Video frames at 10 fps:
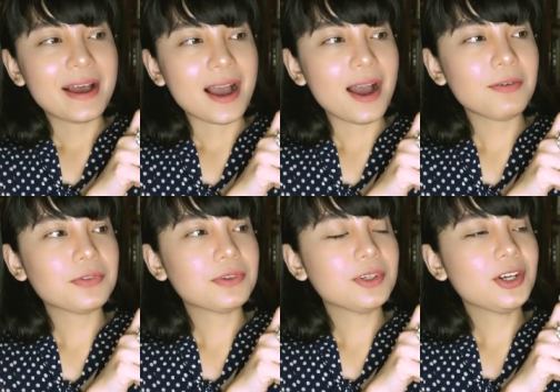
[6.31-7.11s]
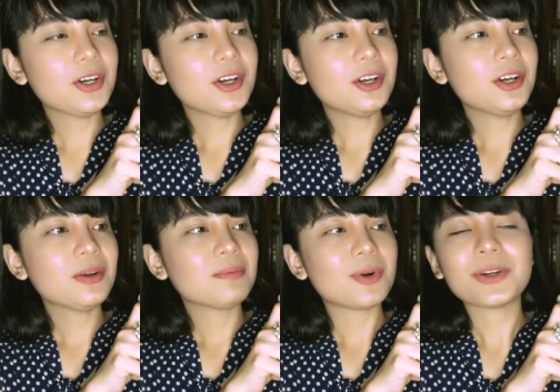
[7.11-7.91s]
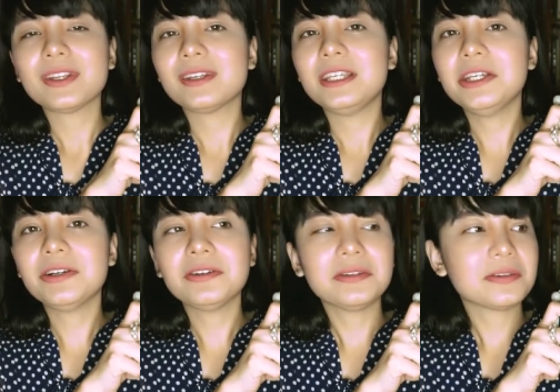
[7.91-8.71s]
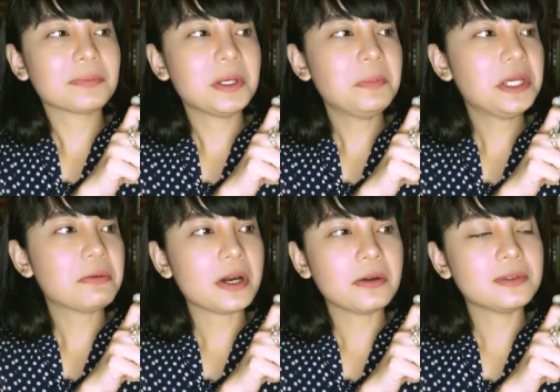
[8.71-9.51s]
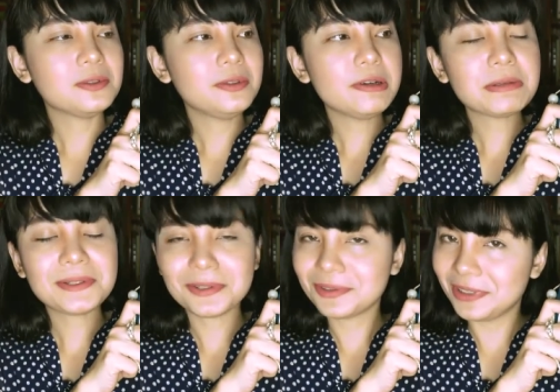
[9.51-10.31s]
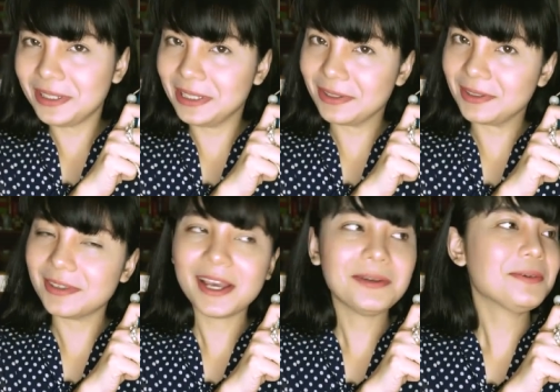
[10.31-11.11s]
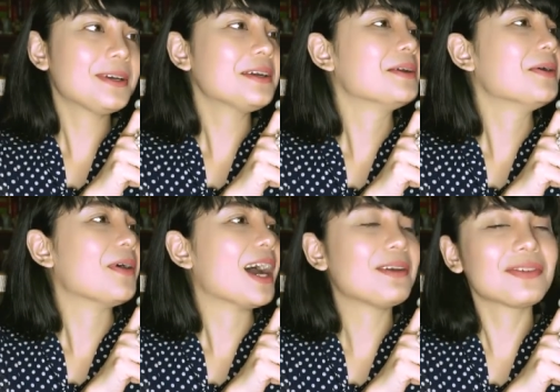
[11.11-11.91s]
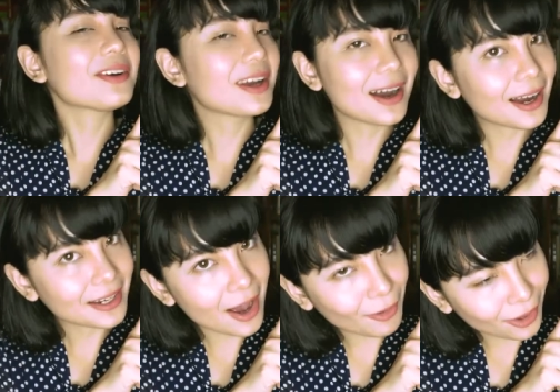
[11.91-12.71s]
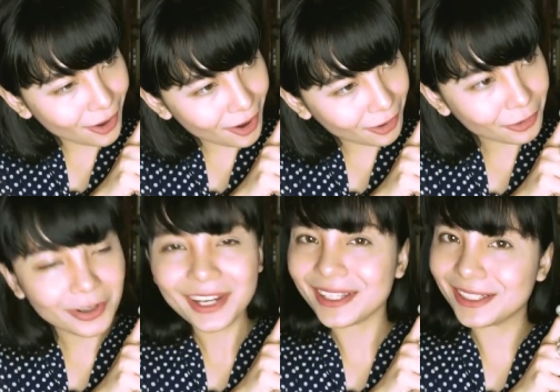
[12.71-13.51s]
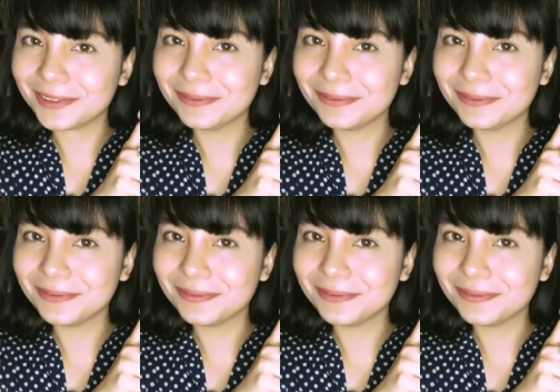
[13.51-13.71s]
after more than a year, or maybe around 2 years or 3 years. I do not know, I forgot how long already.